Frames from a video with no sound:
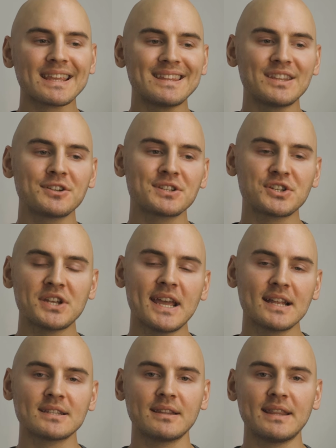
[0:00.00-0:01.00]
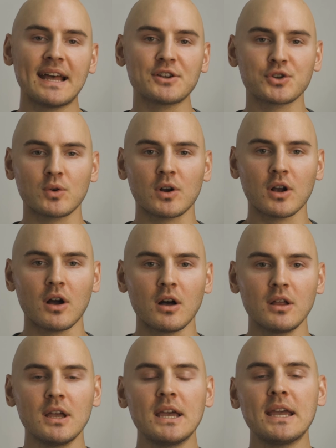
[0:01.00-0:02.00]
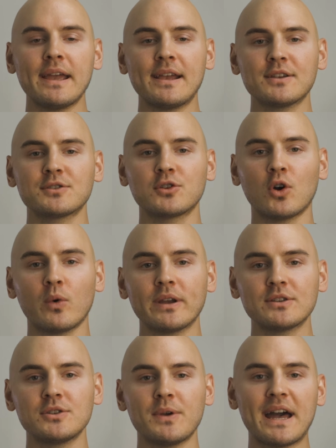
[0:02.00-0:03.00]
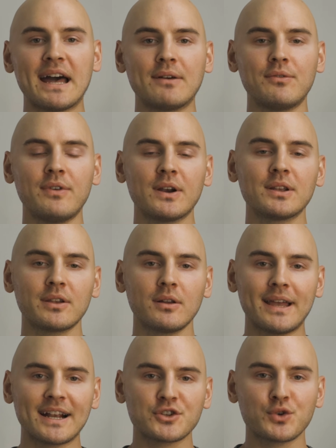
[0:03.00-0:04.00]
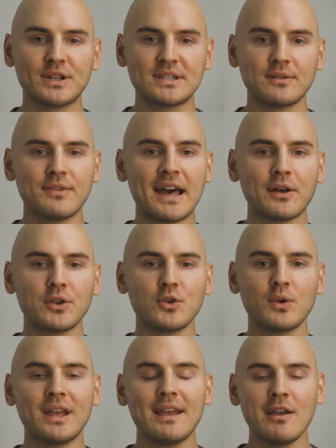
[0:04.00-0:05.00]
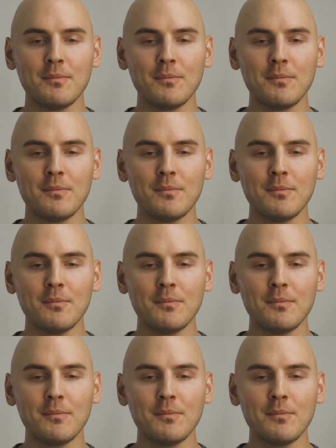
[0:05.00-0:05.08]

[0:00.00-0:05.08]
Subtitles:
then there's a chance that that short call is going to have very little extrinsic value,